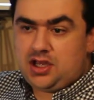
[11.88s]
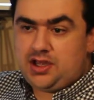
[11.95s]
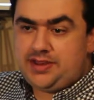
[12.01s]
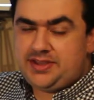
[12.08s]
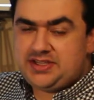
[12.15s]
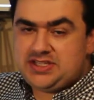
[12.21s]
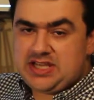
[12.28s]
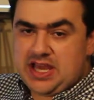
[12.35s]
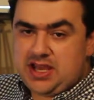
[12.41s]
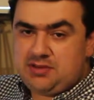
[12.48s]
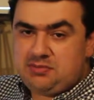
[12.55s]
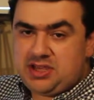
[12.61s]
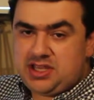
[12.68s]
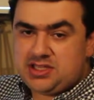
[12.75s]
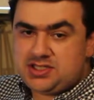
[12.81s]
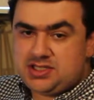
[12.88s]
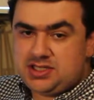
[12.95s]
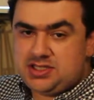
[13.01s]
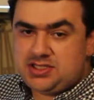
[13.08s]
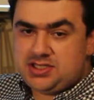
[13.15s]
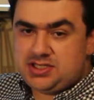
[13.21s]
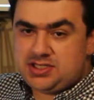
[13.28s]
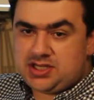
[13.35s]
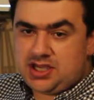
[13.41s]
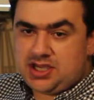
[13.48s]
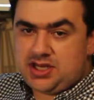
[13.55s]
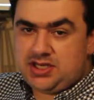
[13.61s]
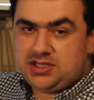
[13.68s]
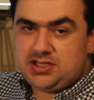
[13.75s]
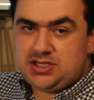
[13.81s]
This database is
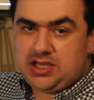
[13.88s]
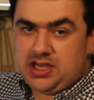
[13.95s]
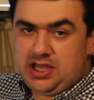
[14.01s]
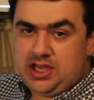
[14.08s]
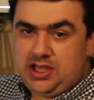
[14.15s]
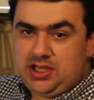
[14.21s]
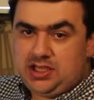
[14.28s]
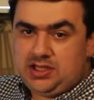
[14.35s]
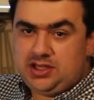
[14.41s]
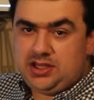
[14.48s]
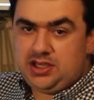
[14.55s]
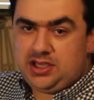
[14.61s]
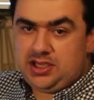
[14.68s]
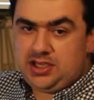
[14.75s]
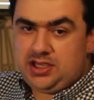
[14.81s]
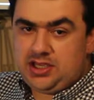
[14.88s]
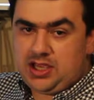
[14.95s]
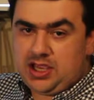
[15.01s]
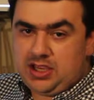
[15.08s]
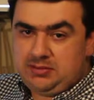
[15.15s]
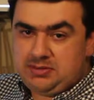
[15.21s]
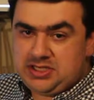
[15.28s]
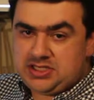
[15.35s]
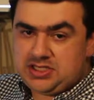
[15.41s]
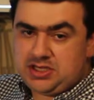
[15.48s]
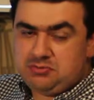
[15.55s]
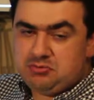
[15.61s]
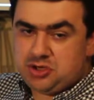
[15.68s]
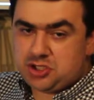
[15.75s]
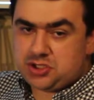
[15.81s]
designed to aid the
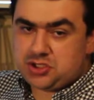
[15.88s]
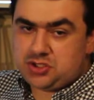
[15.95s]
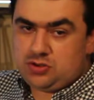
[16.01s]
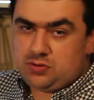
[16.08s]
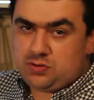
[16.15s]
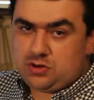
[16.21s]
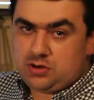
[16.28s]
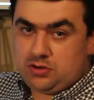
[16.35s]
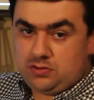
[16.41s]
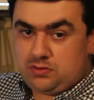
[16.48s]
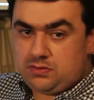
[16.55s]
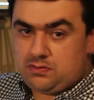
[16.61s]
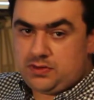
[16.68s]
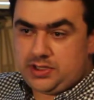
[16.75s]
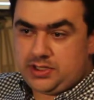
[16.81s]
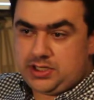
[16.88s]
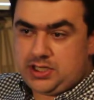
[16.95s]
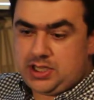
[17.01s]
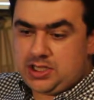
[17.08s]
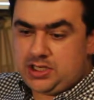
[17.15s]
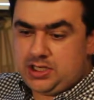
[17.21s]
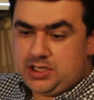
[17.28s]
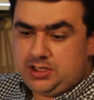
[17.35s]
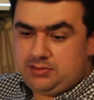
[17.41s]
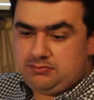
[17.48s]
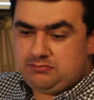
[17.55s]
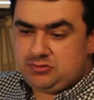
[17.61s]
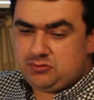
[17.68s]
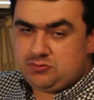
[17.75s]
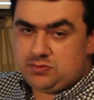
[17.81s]
ABC bookstore, or really any
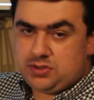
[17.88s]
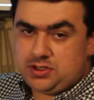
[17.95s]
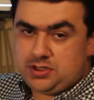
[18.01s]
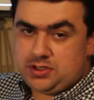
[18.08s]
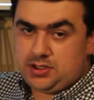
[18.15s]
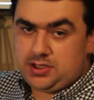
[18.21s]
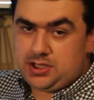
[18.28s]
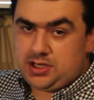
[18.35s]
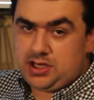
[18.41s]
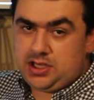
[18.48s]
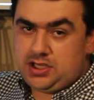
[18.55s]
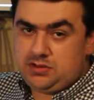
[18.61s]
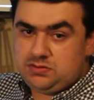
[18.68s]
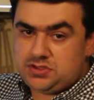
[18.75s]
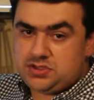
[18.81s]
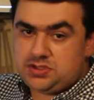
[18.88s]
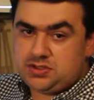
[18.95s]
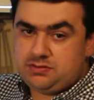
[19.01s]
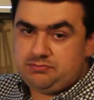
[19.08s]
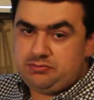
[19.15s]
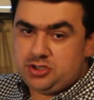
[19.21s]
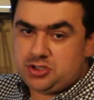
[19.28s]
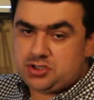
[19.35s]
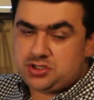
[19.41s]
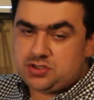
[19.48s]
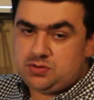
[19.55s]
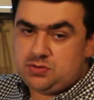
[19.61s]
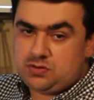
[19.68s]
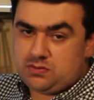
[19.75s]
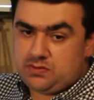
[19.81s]
used
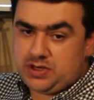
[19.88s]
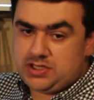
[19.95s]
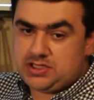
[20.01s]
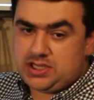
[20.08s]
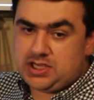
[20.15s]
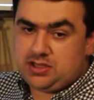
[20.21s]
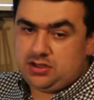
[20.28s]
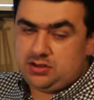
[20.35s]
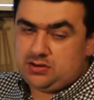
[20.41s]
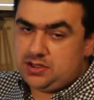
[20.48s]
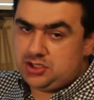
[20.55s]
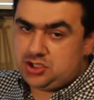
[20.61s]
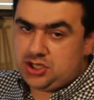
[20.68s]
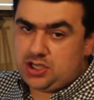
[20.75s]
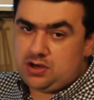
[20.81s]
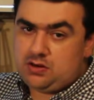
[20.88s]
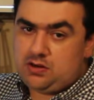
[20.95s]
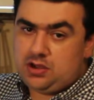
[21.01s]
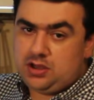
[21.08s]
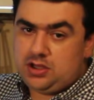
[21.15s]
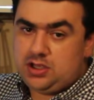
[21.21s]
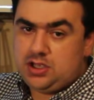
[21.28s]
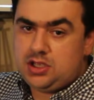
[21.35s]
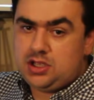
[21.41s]
bookstore retailer in general.